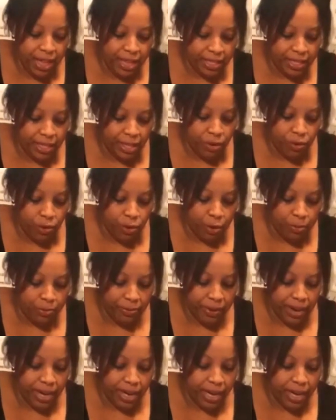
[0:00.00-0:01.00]

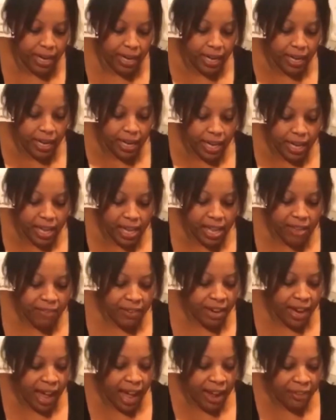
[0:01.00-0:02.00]
incorporated.
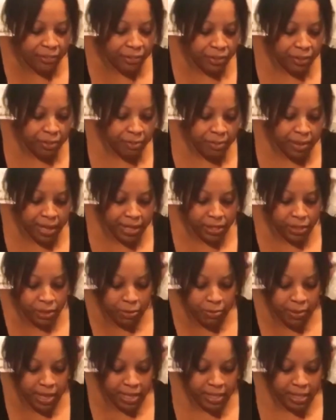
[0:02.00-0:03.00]
Even after the mixer
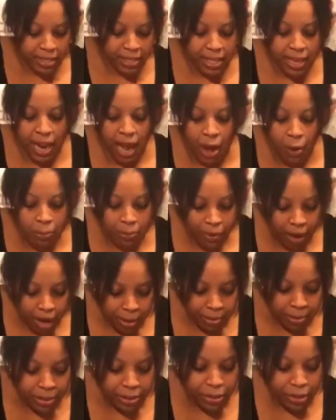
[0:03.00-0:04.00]
mixes it, I'll
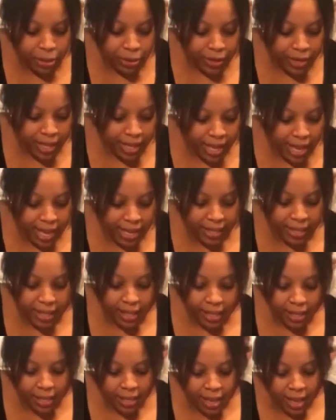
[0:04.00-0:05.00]
probably stir it again.
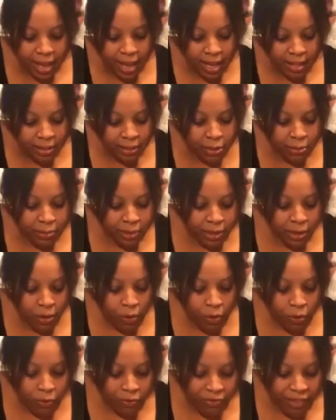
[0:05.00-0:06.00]
A little bit of
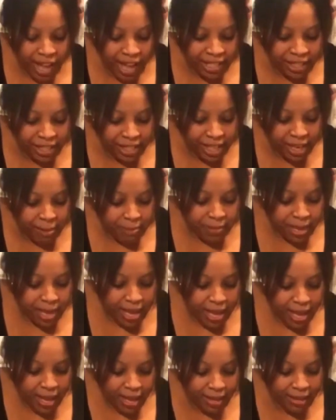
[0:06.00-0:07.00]
old-fashioned in
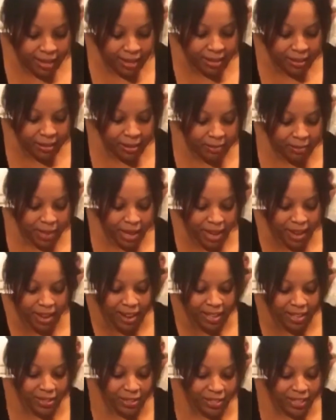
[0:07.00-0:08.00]
me. My
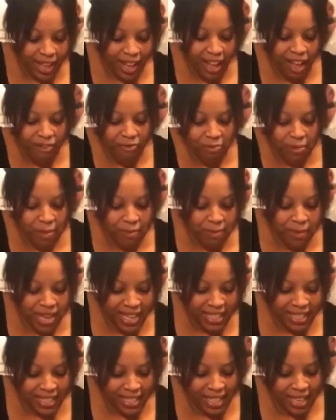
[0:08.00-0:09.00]
aunt used to have me
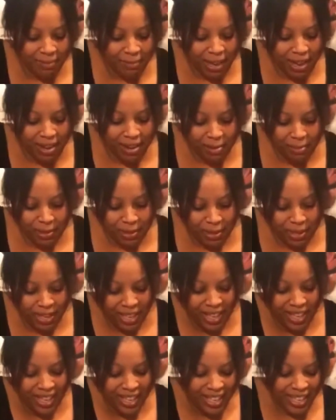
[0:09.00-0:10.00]
mixing, my Aunt
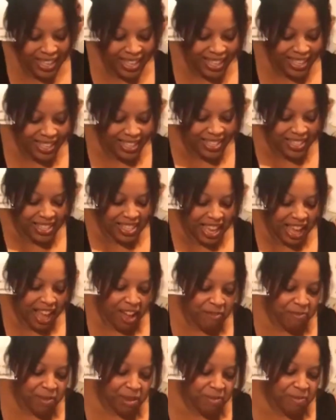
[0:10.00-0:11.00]
Beulah used to
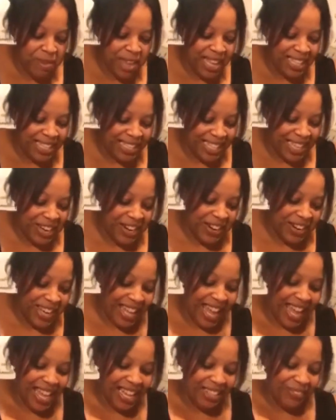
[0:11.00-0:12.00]
have me mixing her
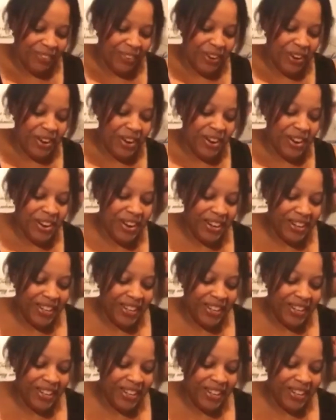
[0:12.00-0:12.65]
cakes for her